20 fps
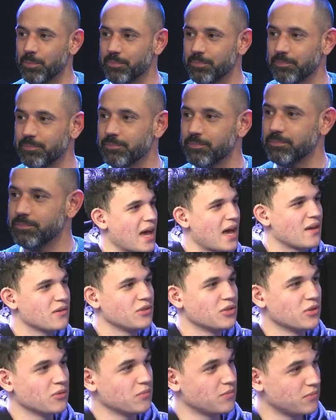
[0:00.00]
I mean, you
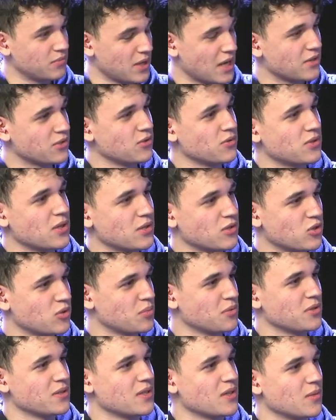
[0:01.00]
know, as you said,
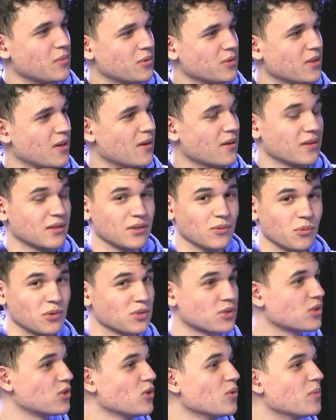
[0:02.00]
Superintendent Botana, he
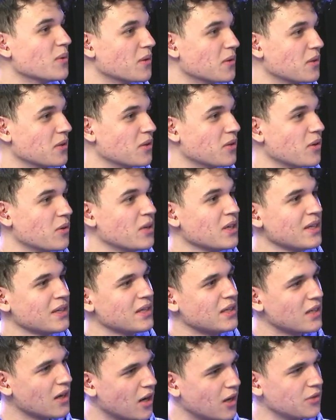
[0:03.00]
was Cuban. You know,
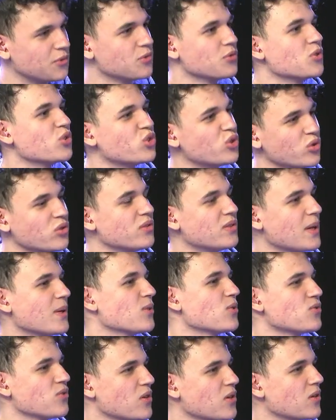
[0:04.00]
he understood that
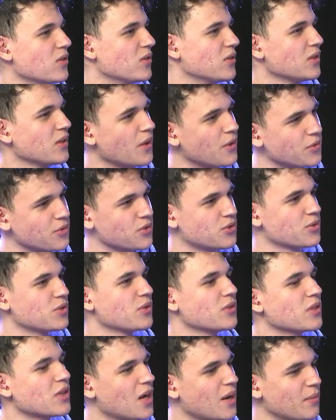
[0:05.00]
struggle. He
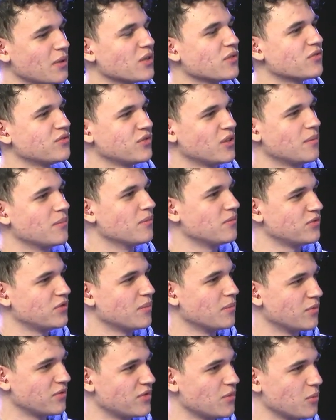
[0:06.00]
understood coming from
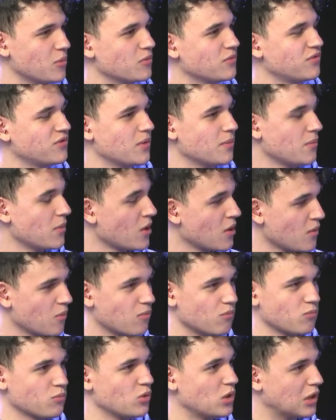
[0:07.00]
from from from
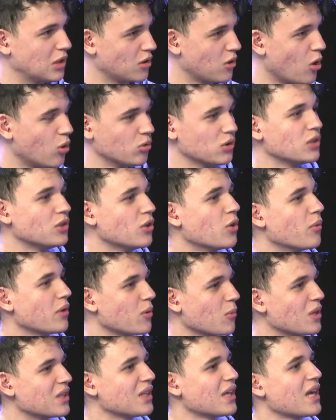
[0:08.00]
only
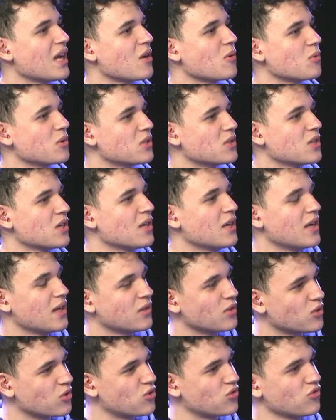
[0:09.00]
knowing one language
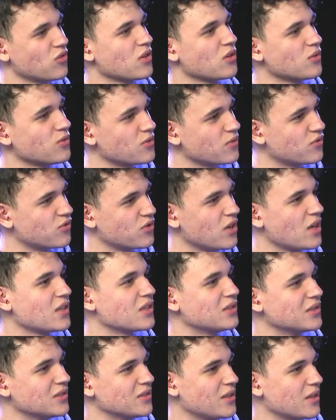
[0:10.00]
and the struggles of trying to
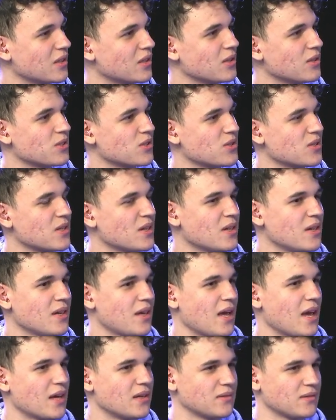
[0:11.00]
learn English,
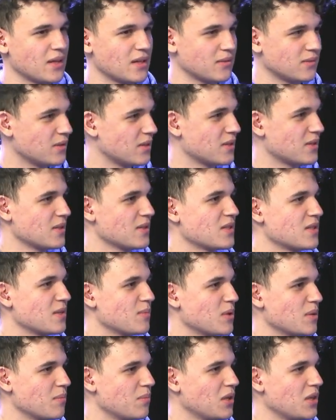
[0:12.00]
and and the
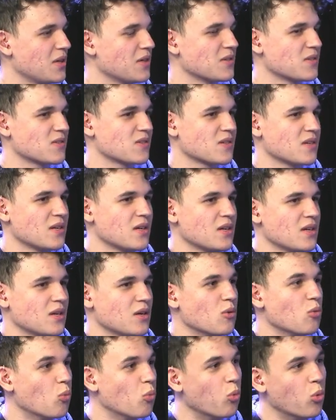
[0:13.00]
system in place
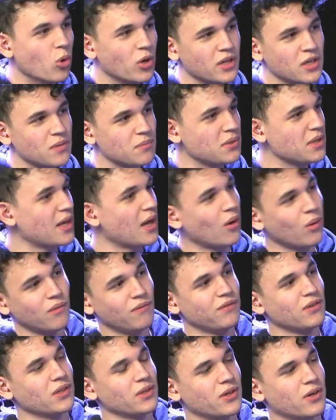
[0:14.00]
would it be
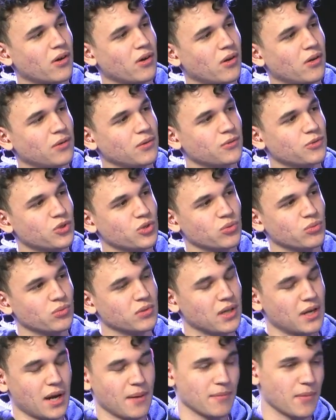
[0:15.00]
helpful at all to,
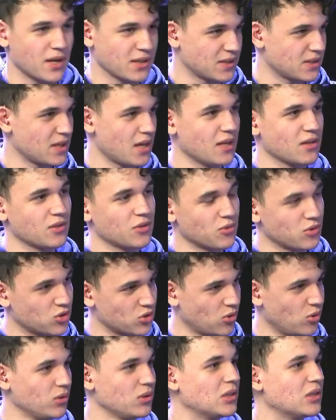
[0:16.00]
and I'm not saying, you know,
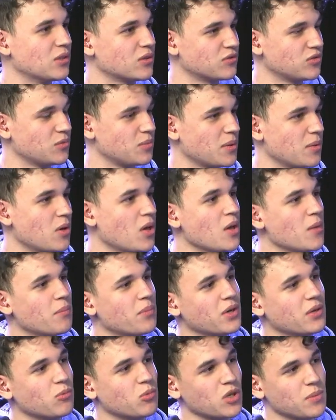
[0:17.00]
solely look for people,
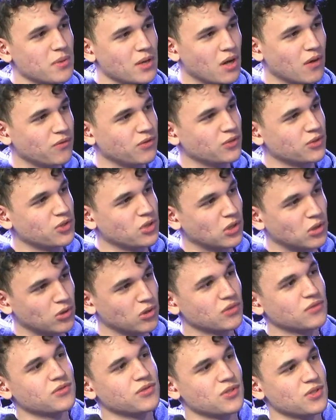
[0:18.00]
but would it be helpful to
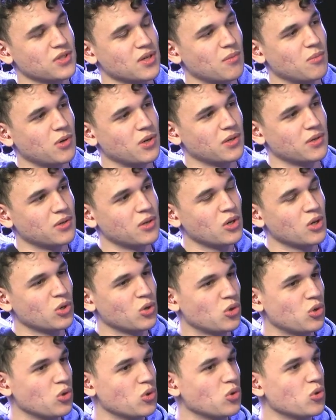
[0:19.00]
look for someone
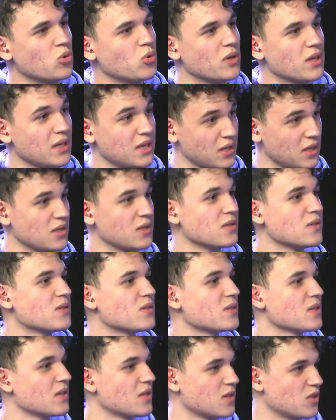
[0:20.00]
who
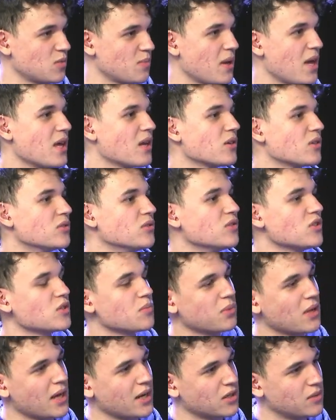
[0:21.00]
is Hispanic, who is
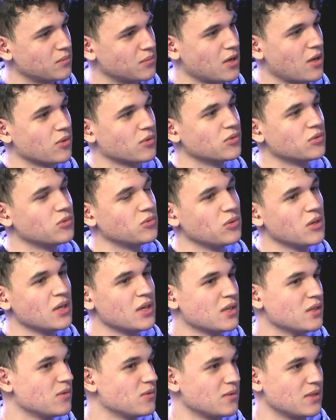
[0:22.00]
black and brown, or who
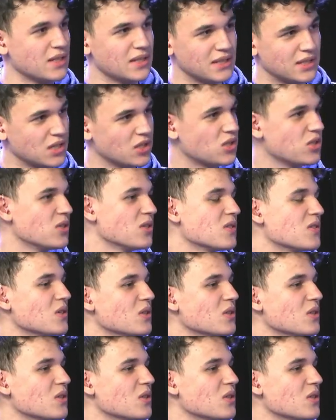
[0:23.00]
is indigenous